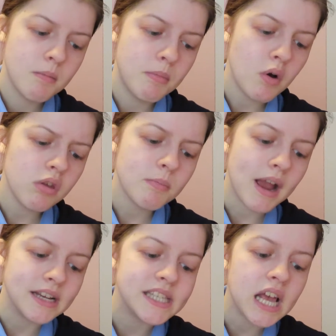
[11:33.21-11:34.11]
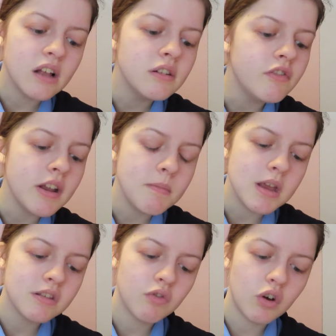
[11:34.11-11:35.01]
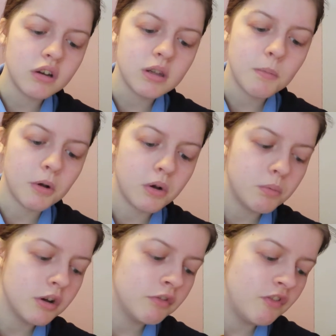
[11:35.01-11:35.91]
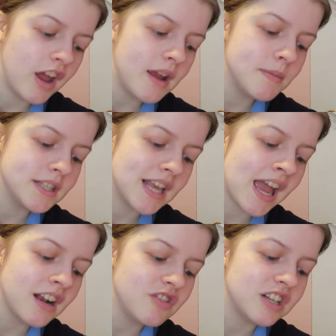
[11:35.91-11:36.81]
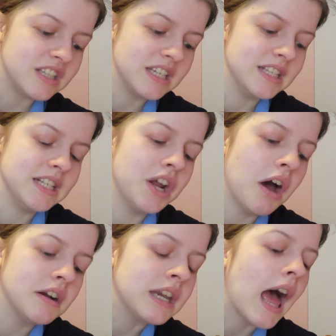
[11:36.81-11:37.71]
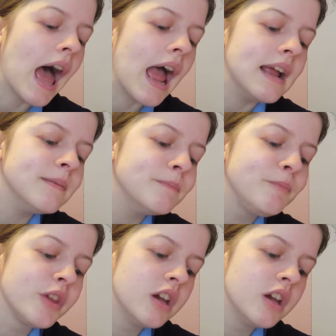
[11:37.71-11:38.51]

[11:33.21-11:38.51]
"Both myself and Miss Forcible were famous actresses in our time.